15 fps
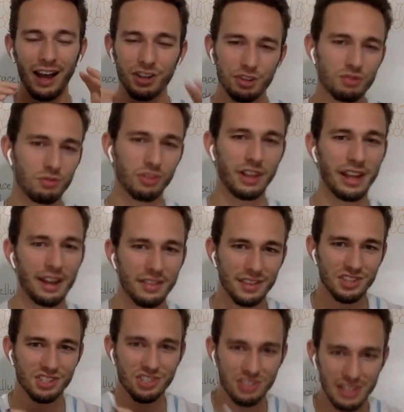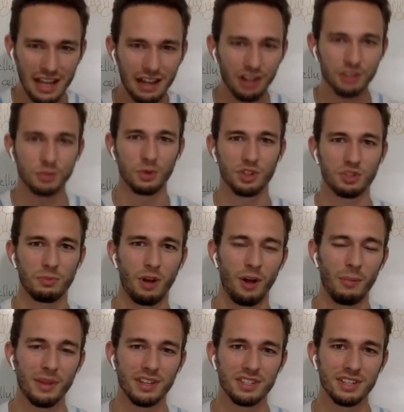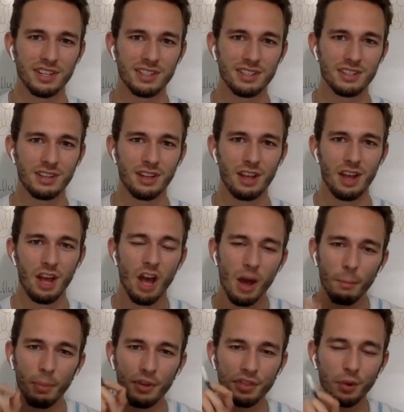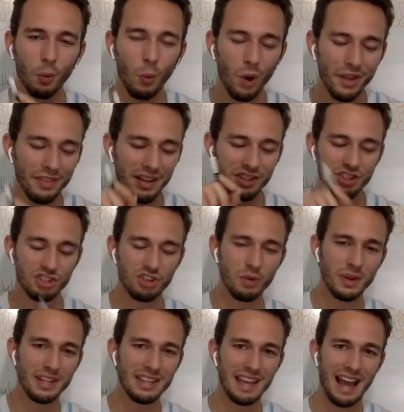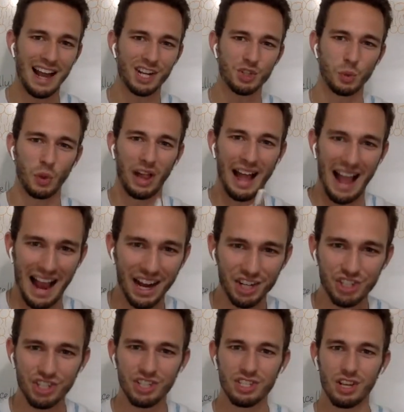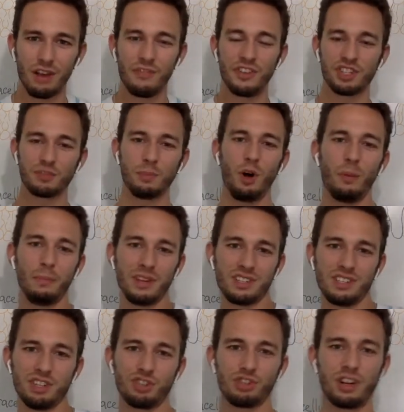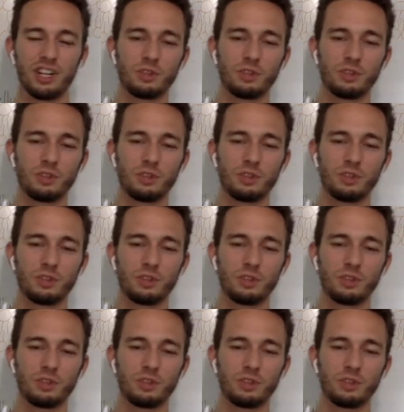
I just related the cell to a small business. But the one that's doing the actual actions of the small business,